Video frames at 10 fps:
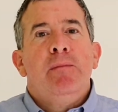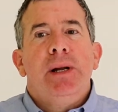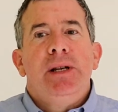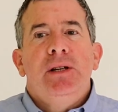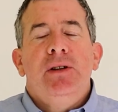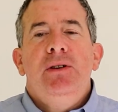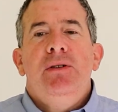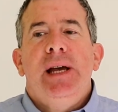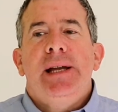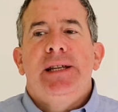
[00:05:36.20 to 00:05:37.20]
But until
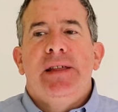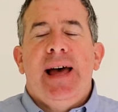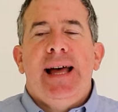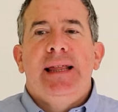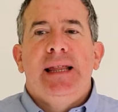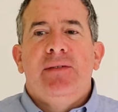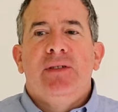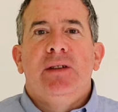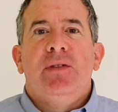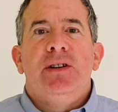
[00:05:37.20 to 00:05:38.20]
you get to that
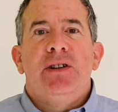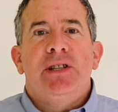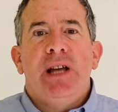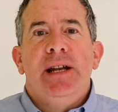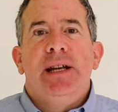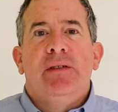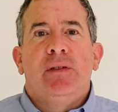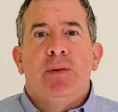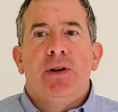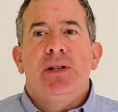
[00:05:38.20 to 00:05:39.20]
level of understanding of
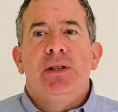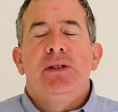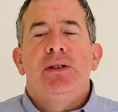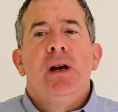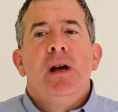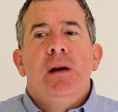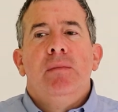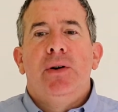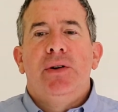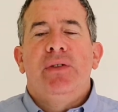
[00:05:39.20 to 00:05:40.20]
a person's
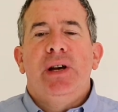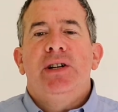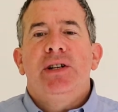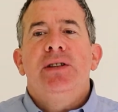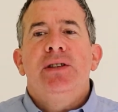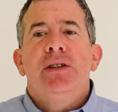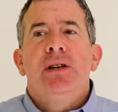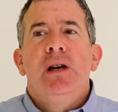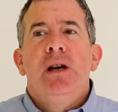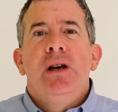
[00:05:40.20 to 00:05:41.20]

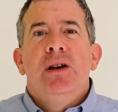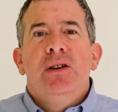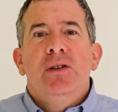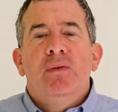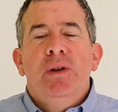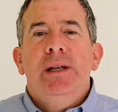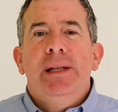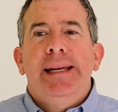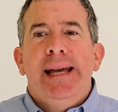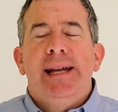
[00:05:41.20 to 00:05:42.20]
motivations, you
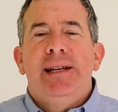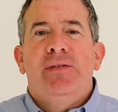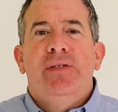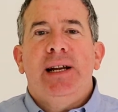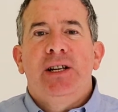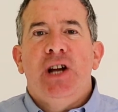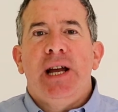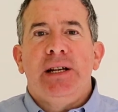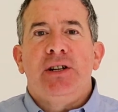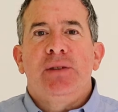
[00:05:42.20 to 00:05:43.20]
really can't affect
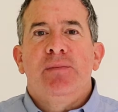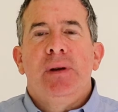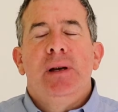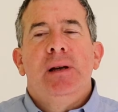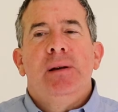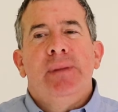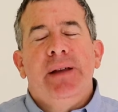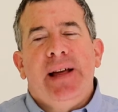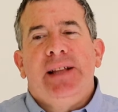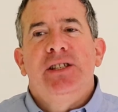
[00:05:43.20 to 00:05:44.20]
change.
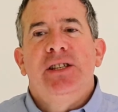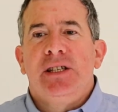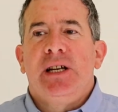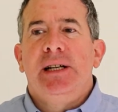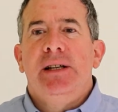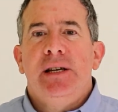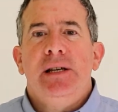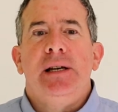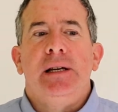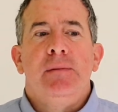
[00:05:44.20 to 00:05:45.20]
And that's design
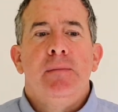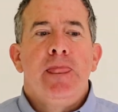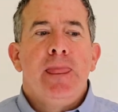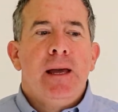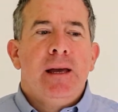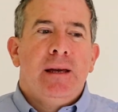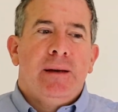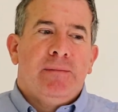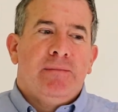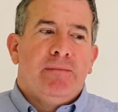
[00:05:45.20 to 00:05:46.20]
thinking.
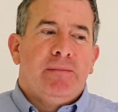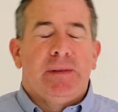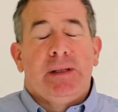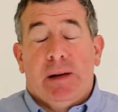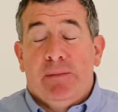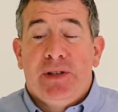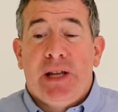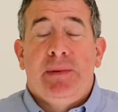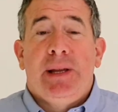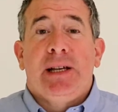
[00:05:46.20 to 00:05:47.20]
I'll
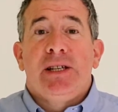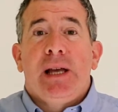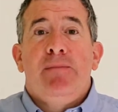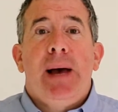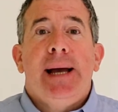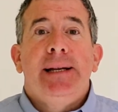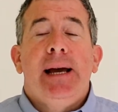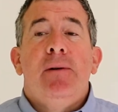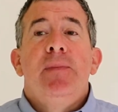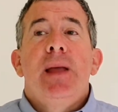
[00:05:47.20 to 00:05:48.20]
take a step back
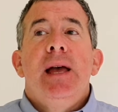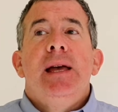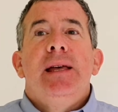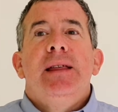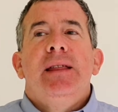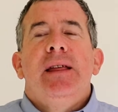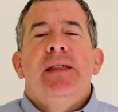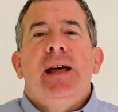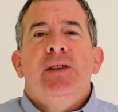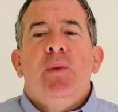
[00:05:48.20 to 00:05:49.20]
now.
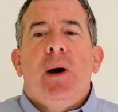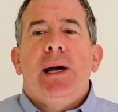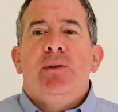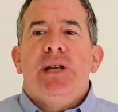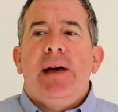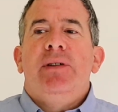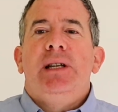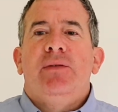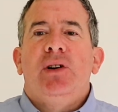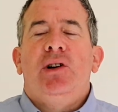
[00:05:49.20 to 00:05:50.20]
That's why I was
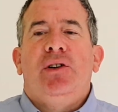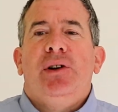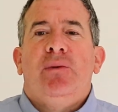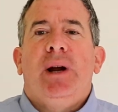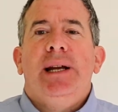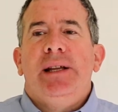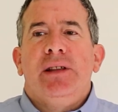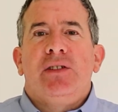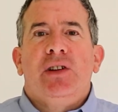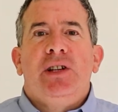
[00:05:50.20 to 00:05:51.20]
having difficulty writing this.